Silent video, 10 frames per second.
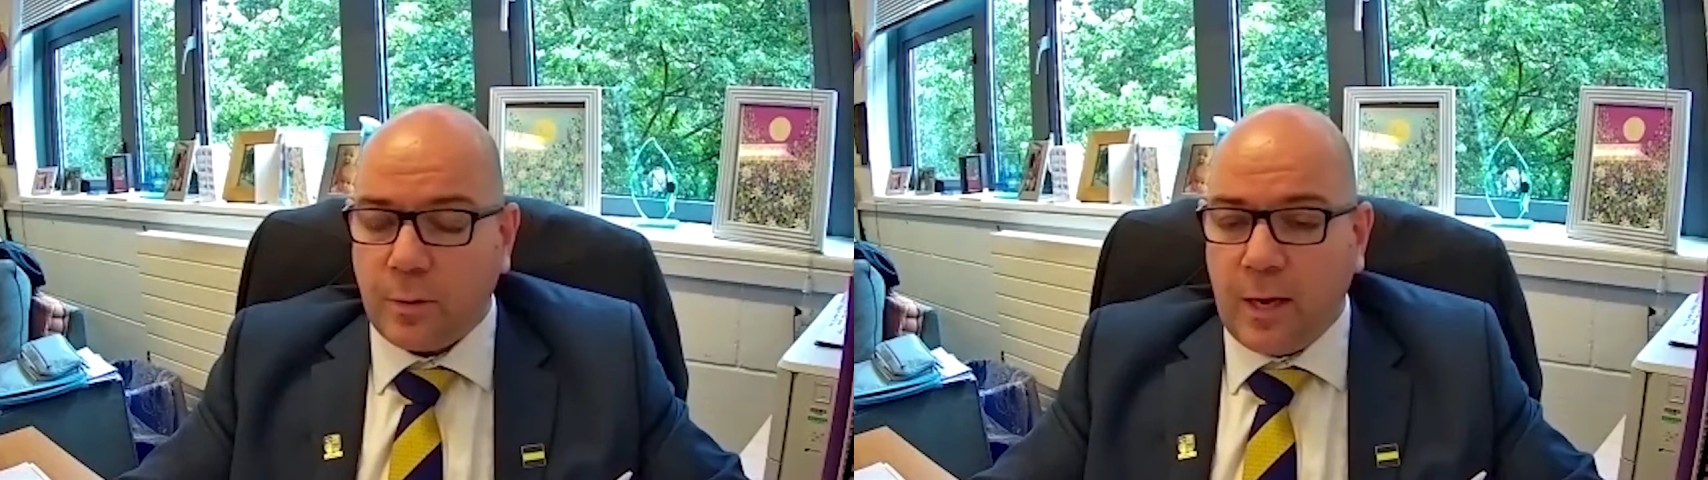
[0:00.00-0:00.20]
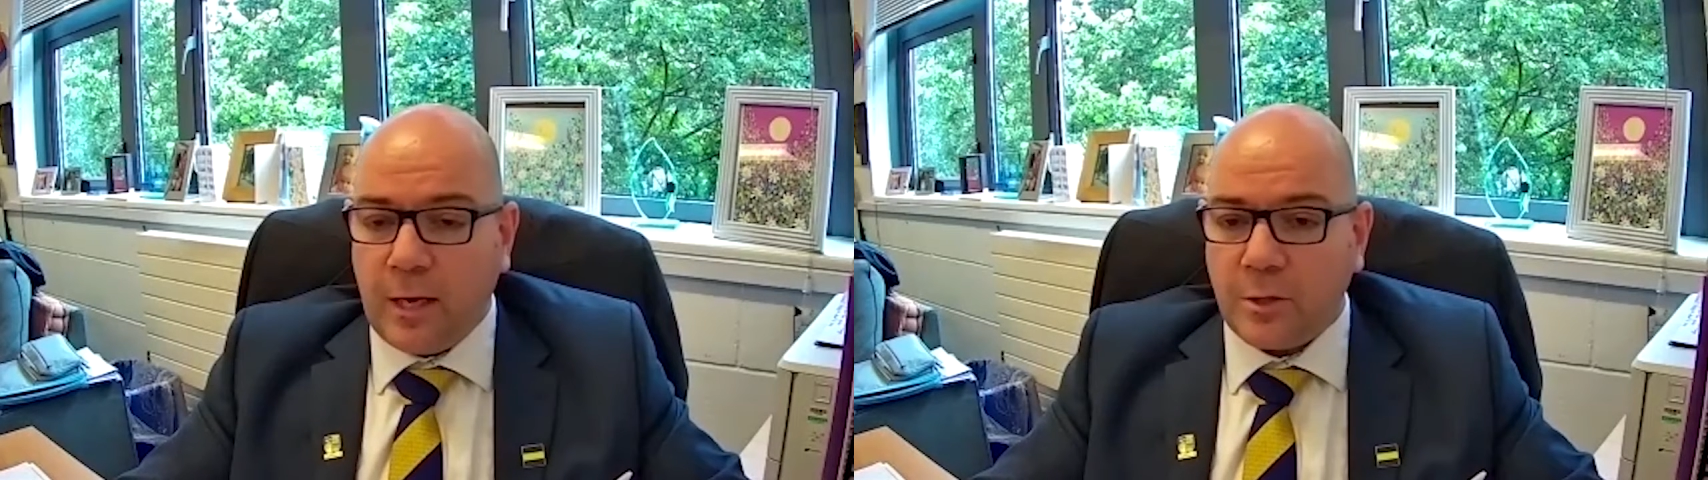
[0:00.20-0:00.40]

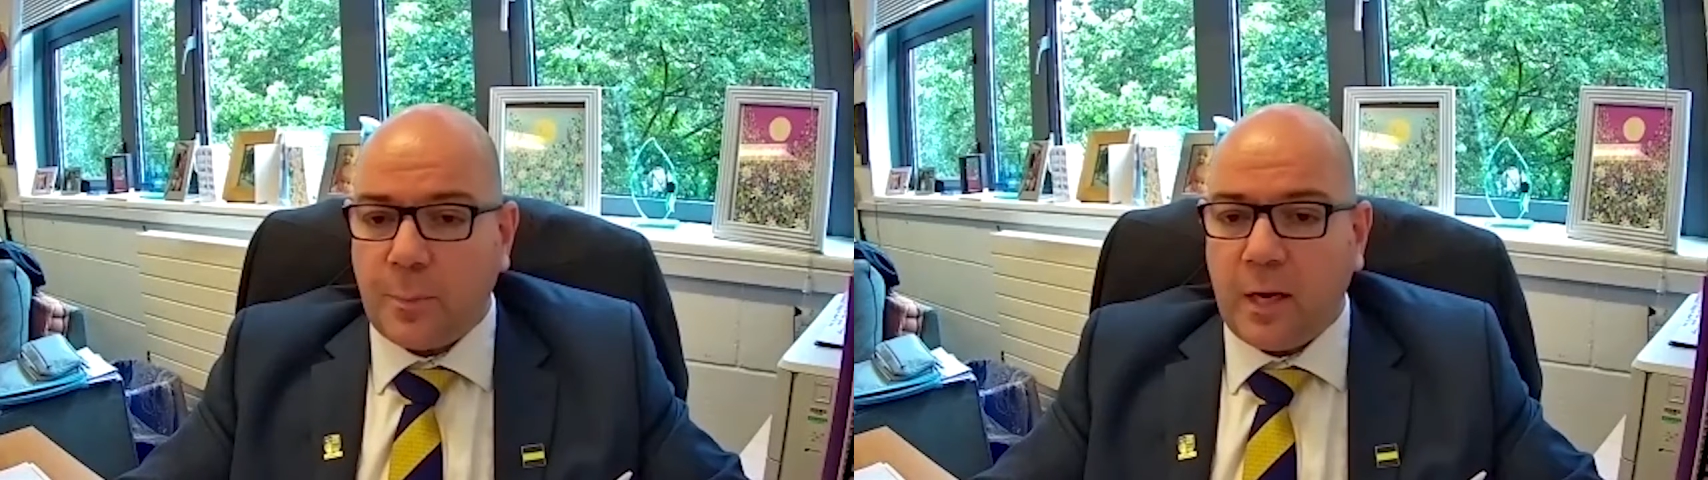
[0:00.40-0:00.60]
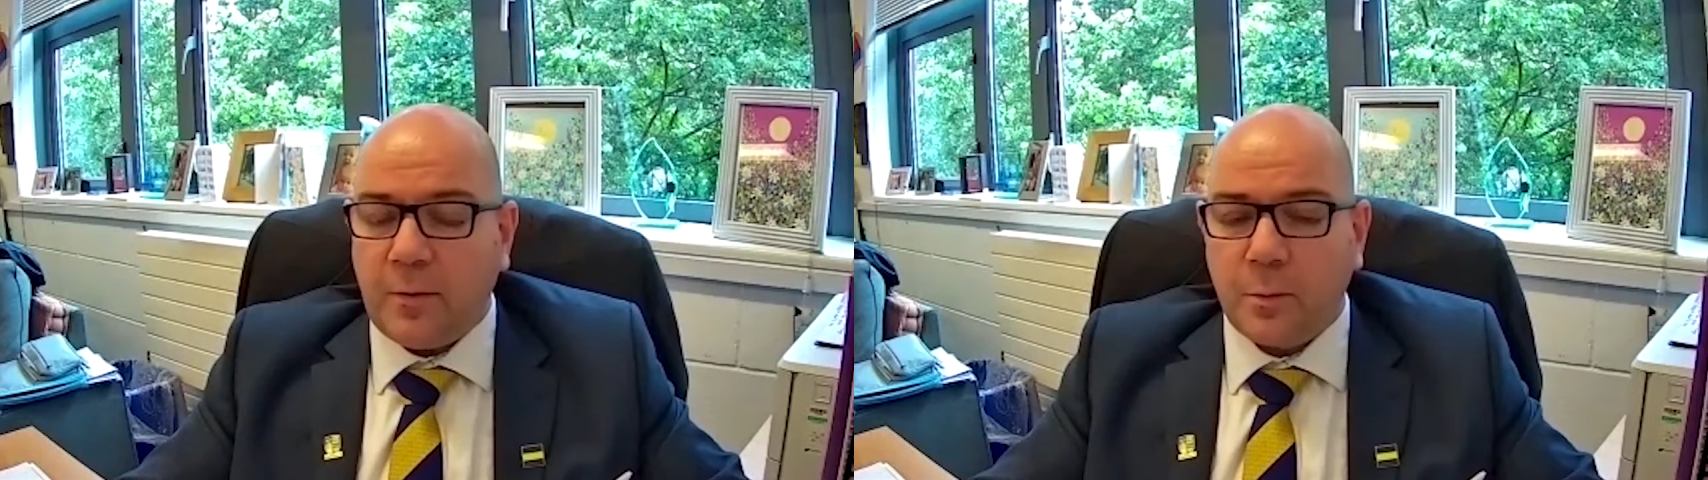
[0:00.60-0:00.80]
each
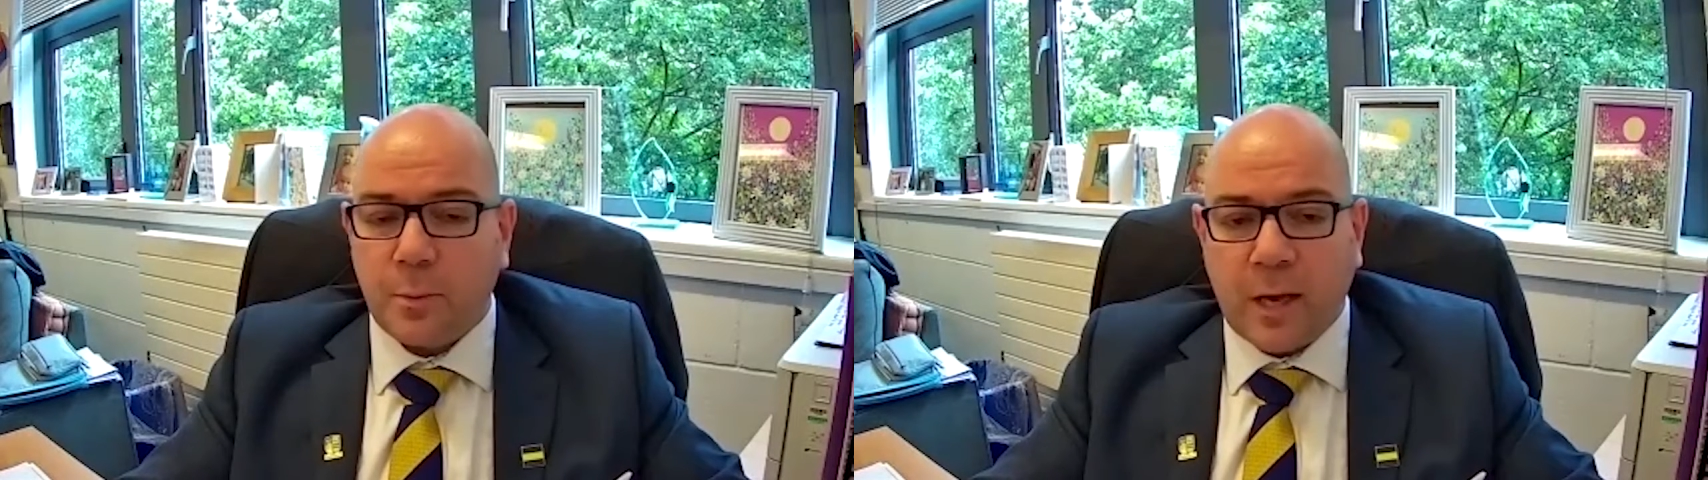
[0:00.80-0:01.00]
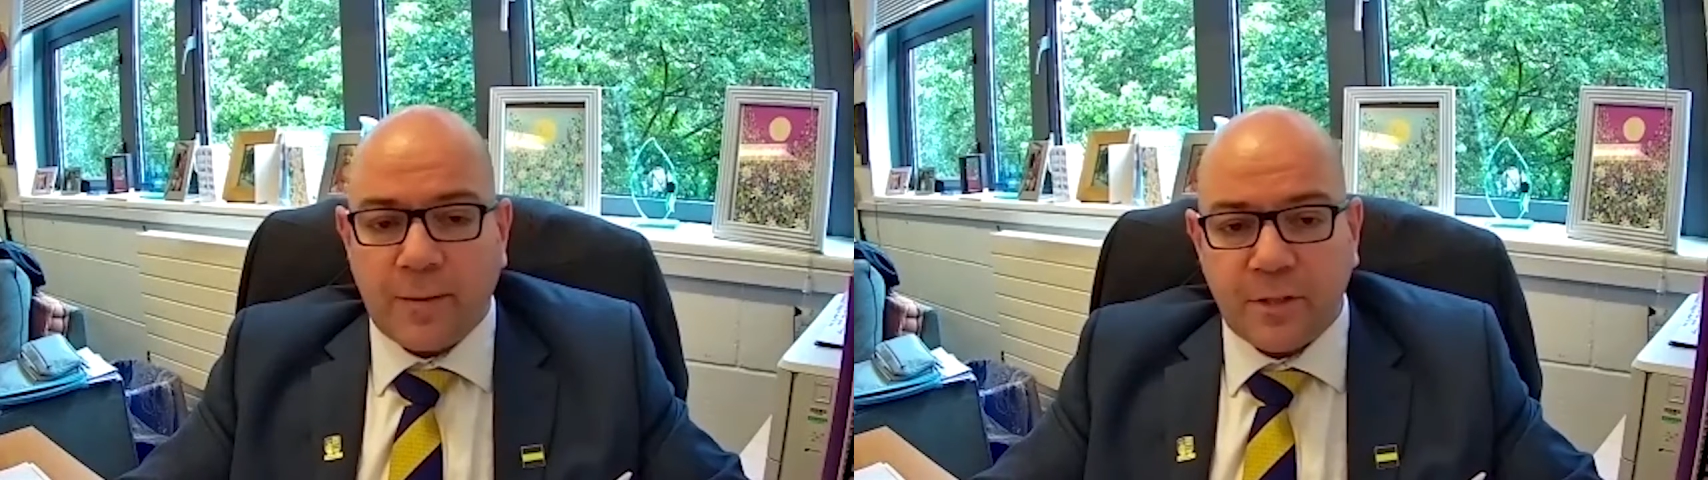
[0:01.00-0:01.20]
period would
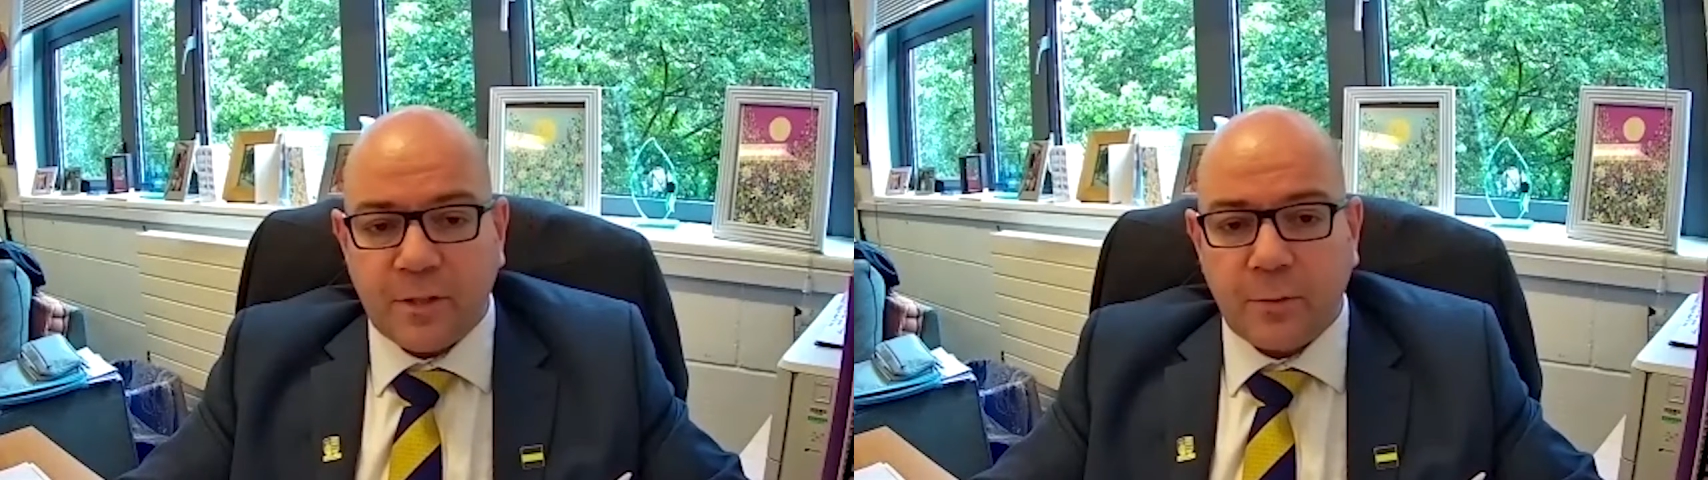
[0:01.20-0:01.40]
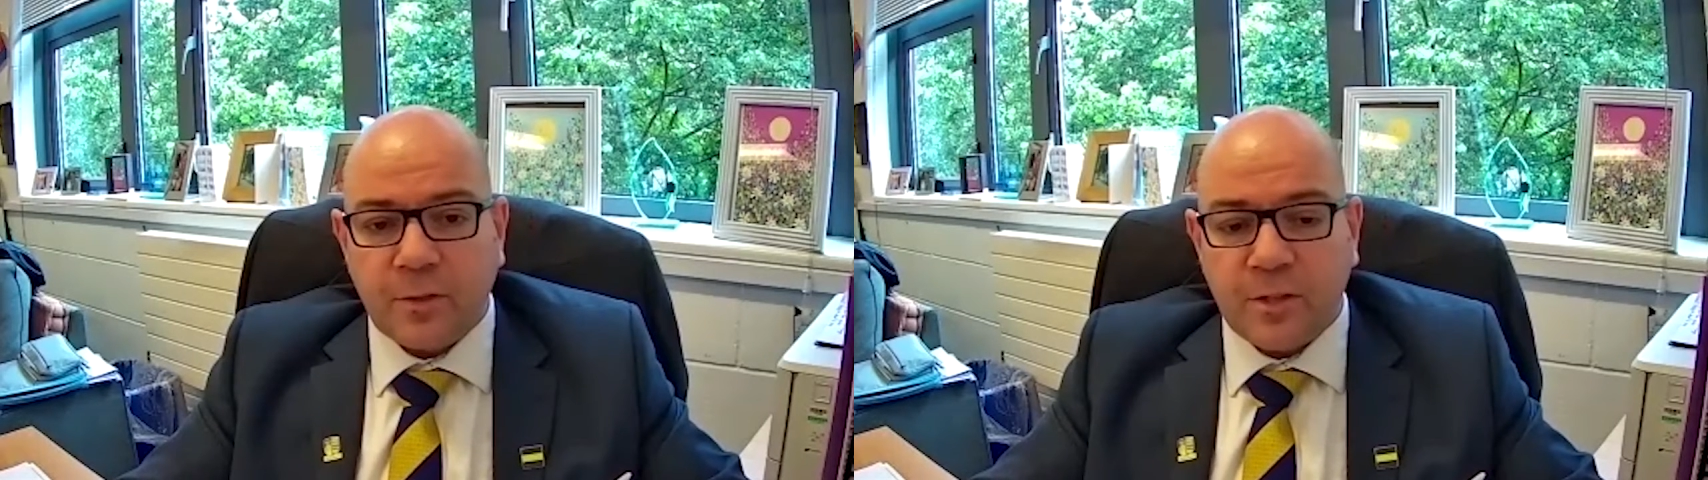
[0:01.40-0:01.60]
have its
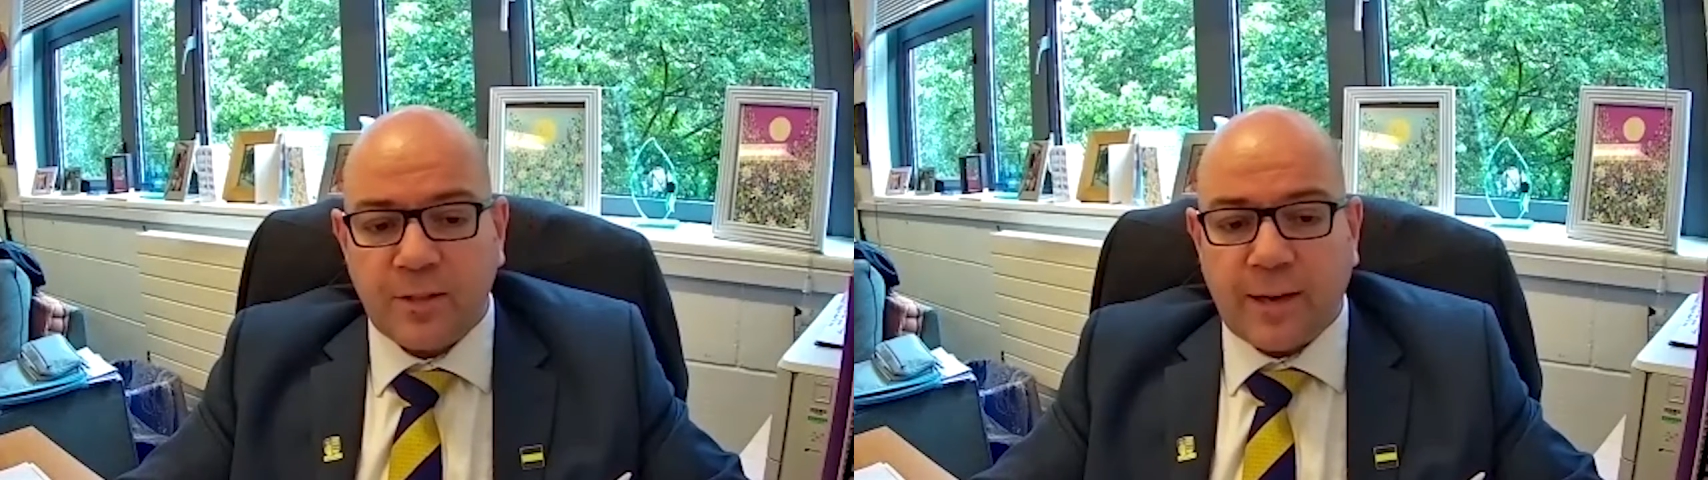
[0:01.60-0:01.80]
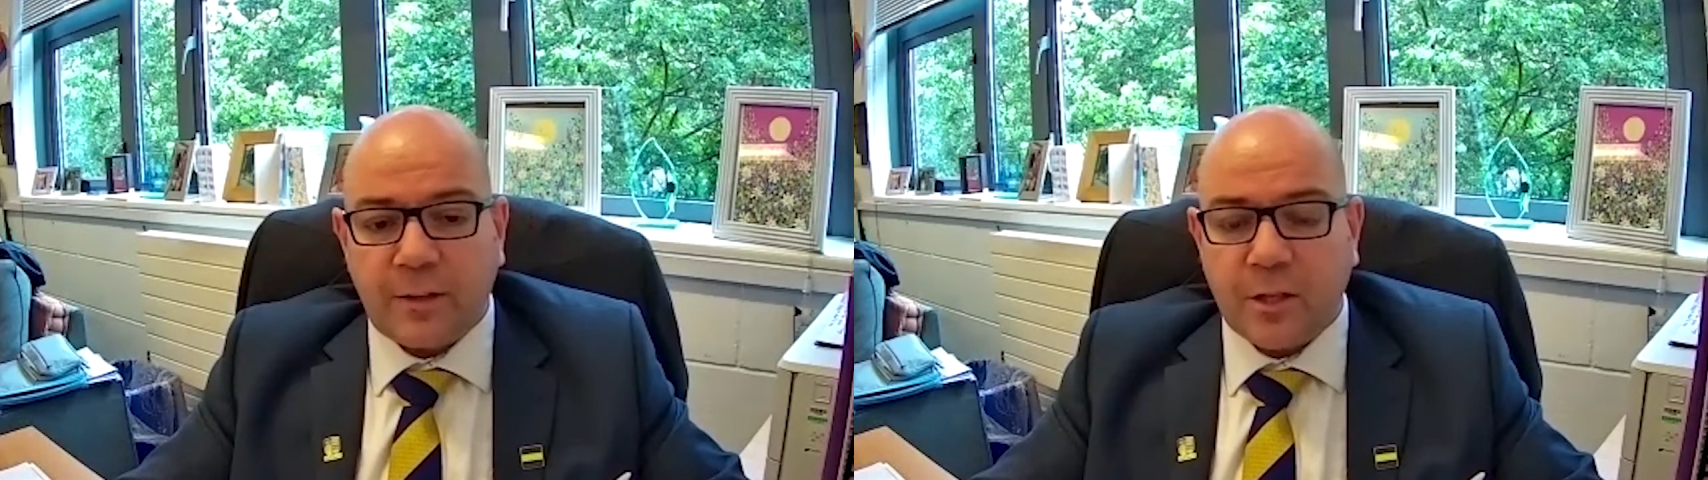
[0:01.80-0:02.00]
own
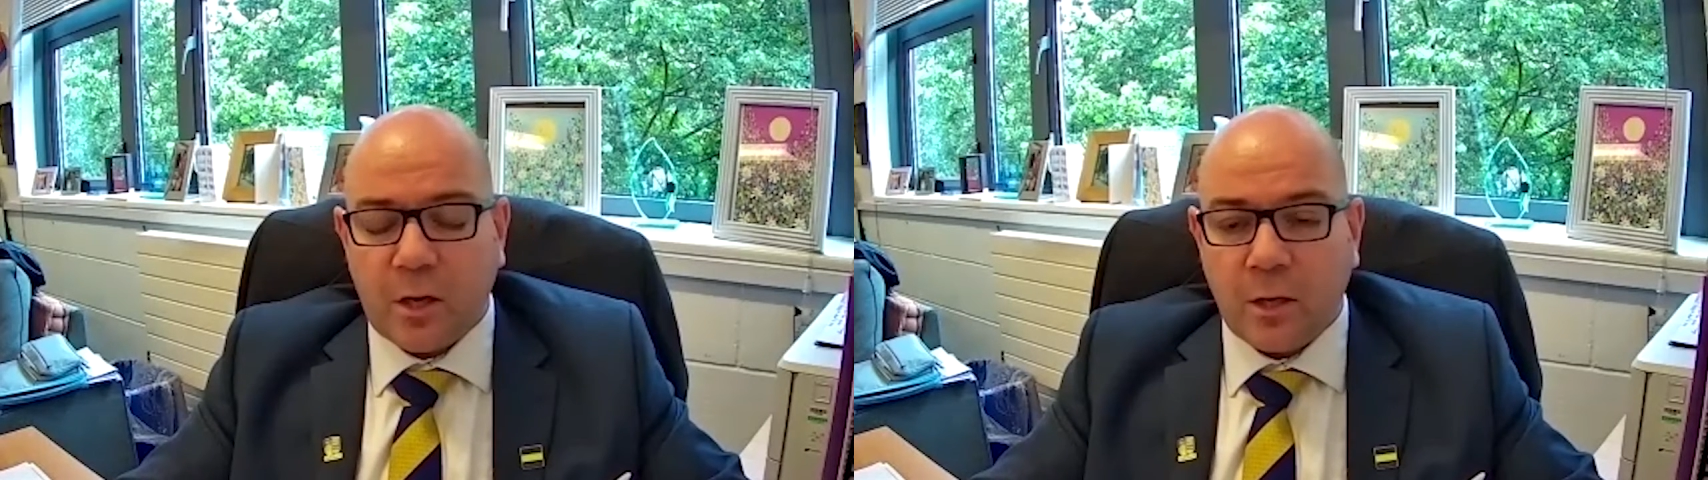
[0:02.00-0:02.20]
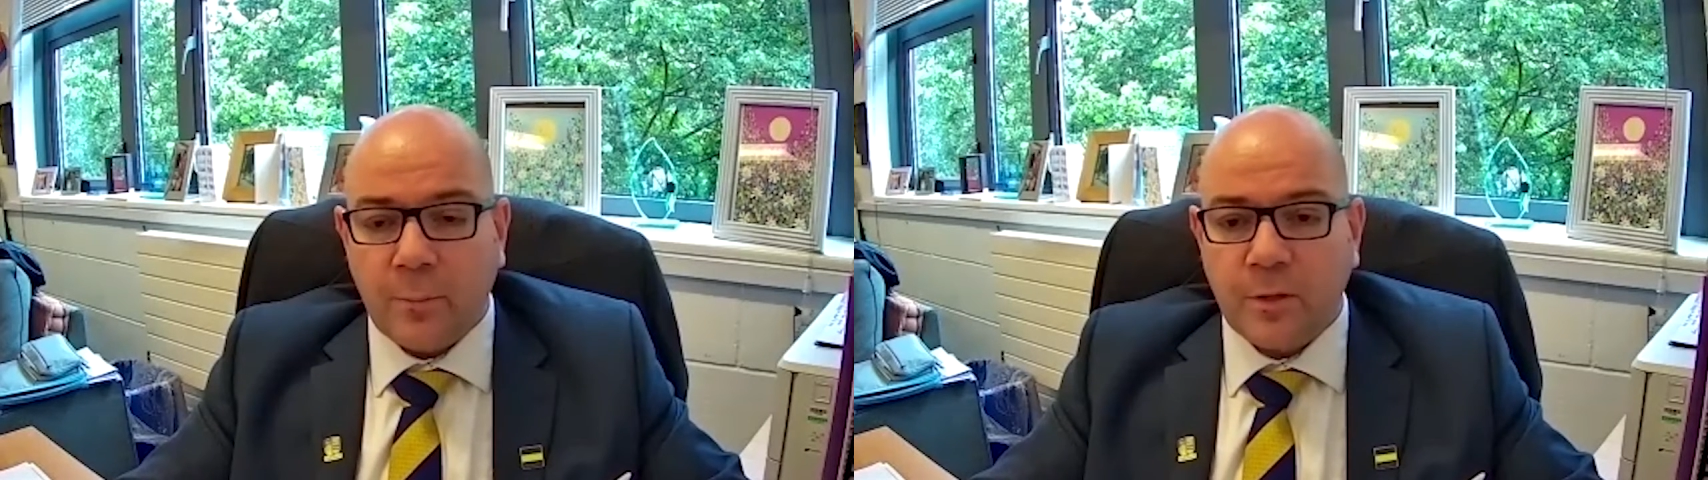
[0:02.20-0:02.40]
staggered
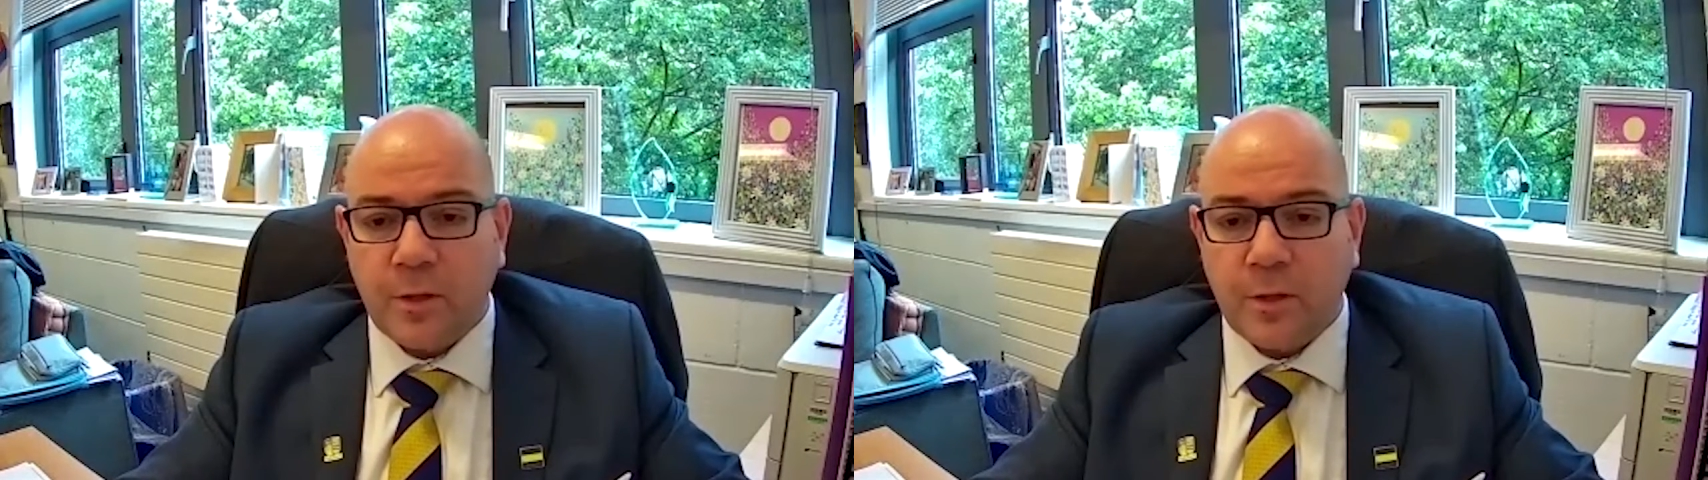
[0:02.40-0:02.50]
times